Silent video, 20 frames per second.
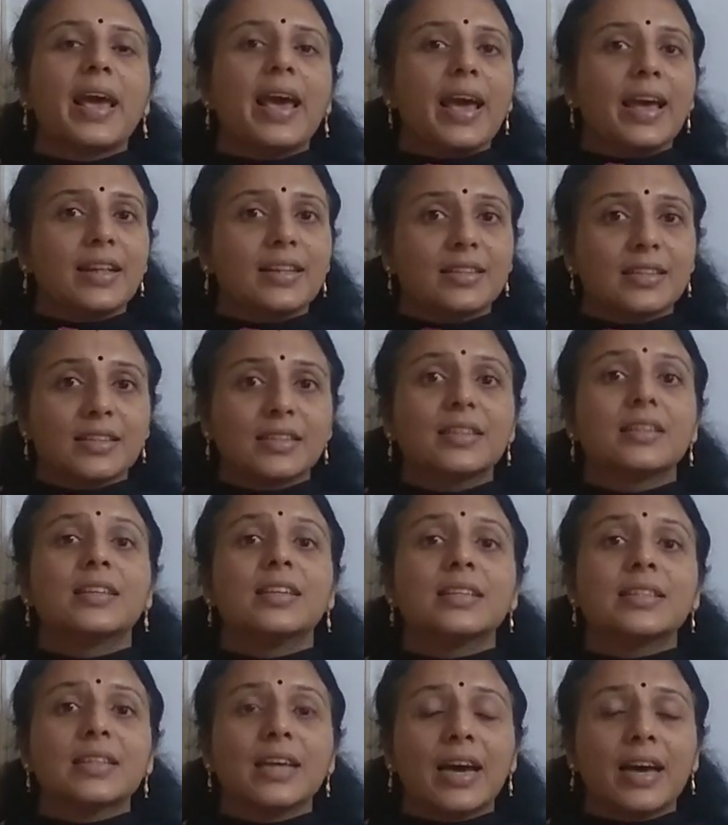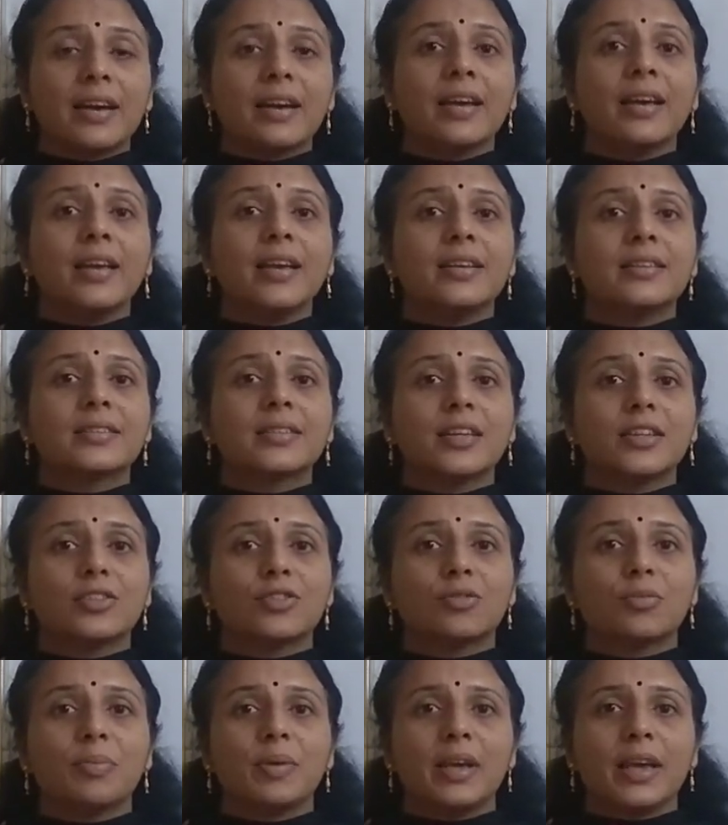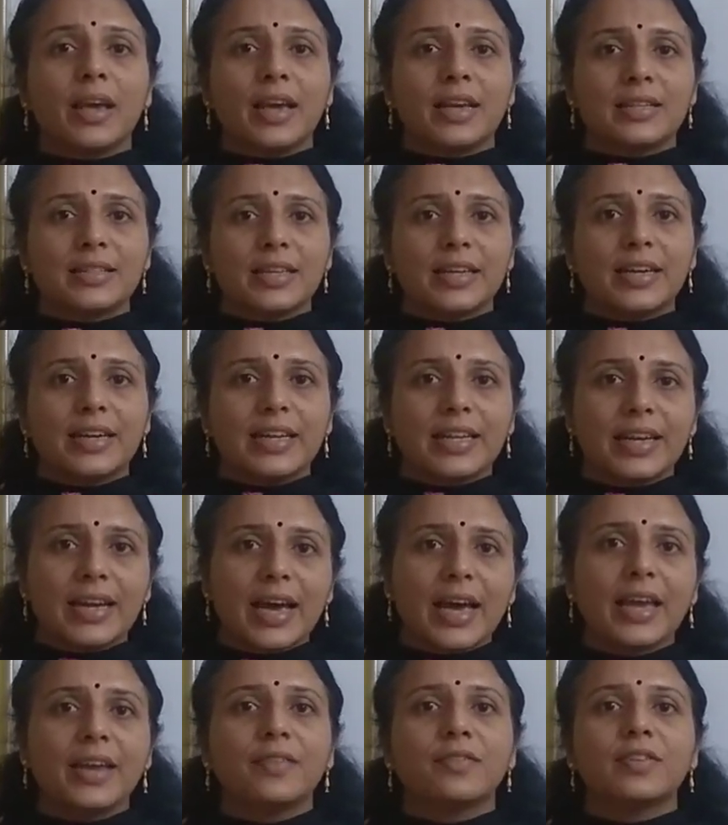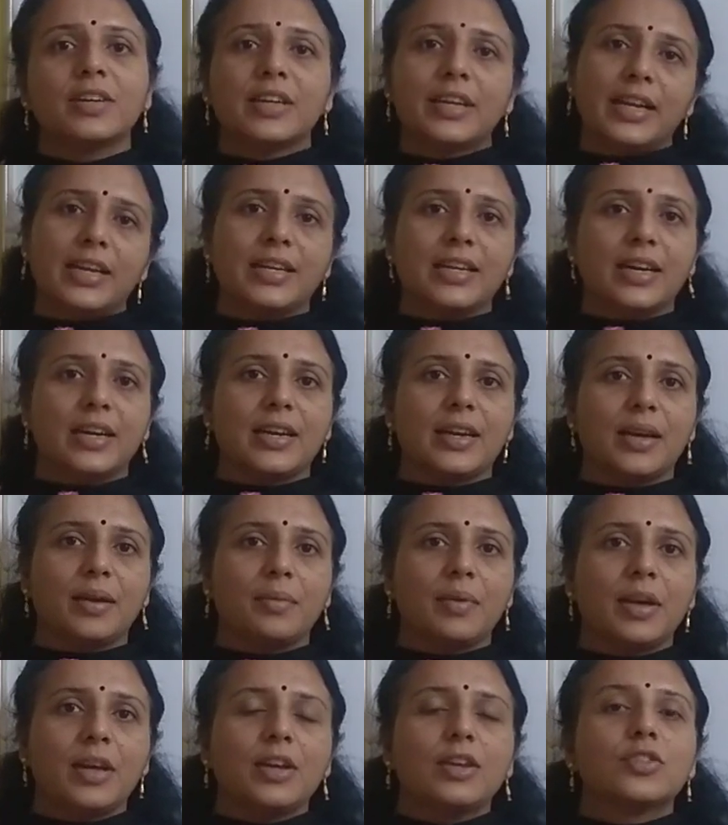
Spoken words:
And this array is said to be as a derived data type.